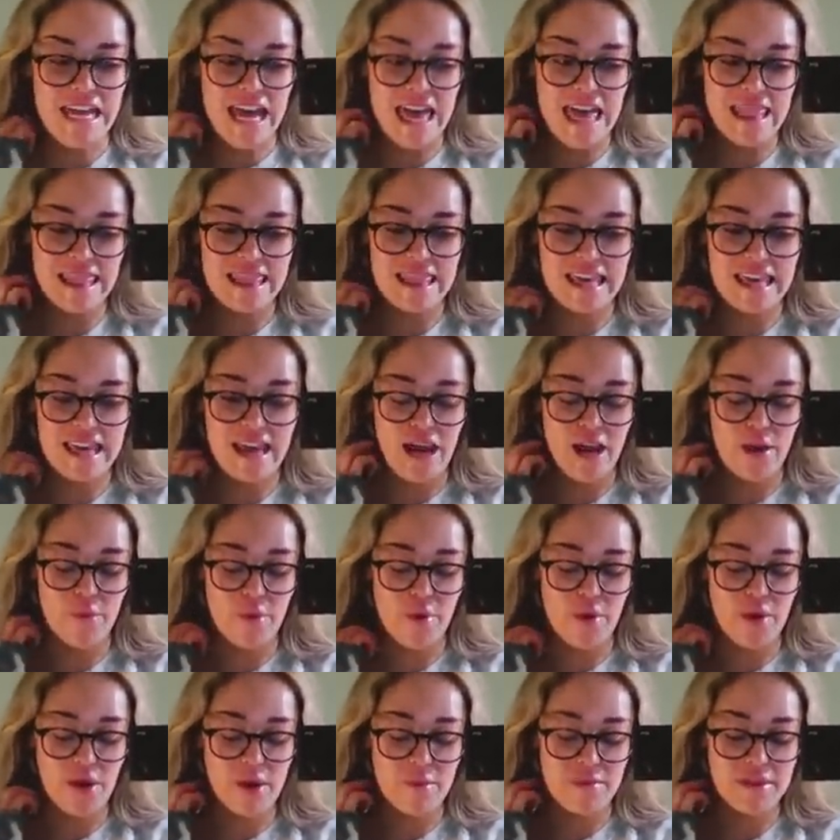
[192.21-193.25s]
And then I
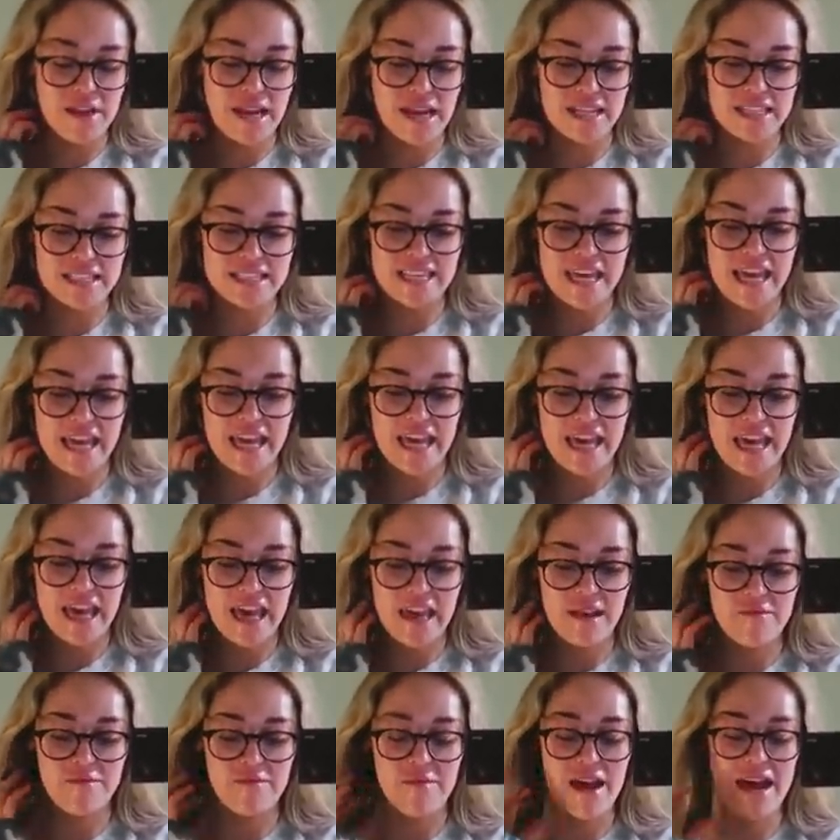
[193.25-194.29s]
woke up the next day
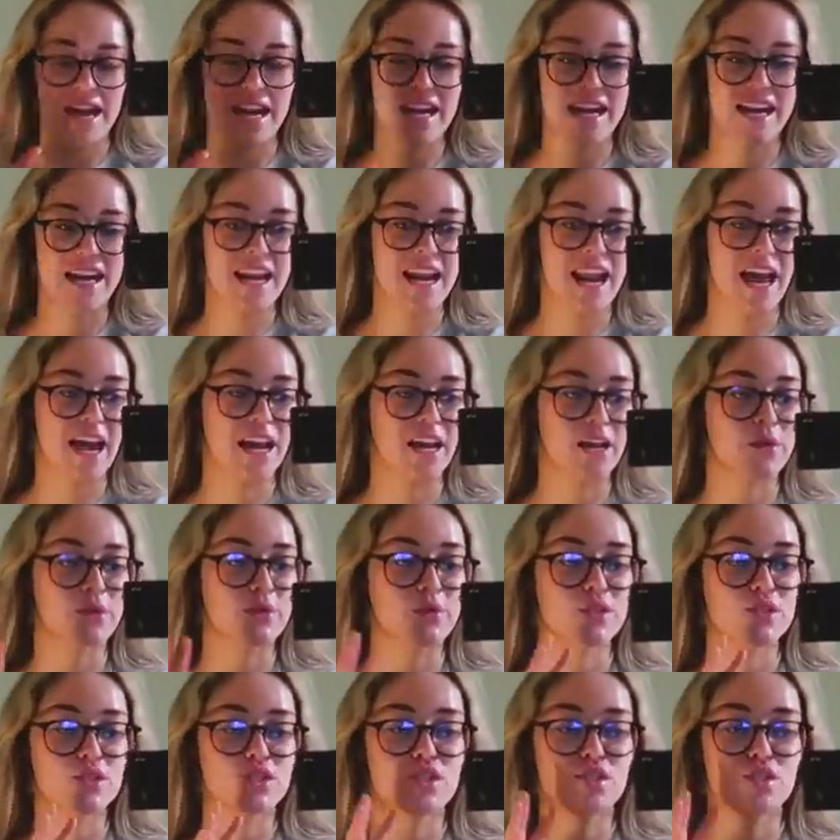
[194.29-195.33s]
and my neck
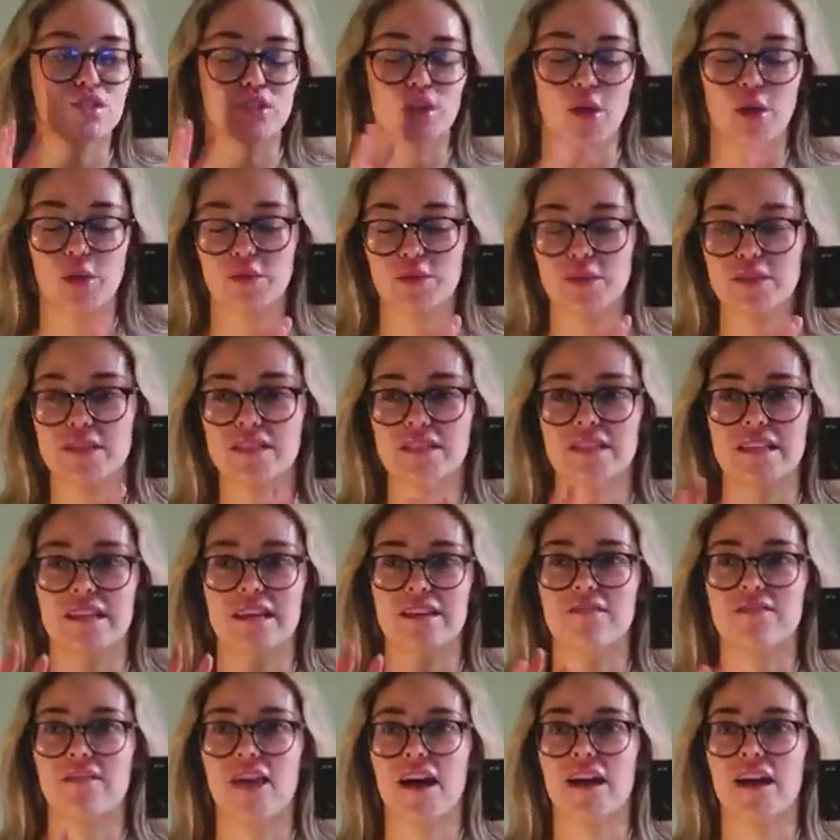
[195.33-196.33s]
was so stiff.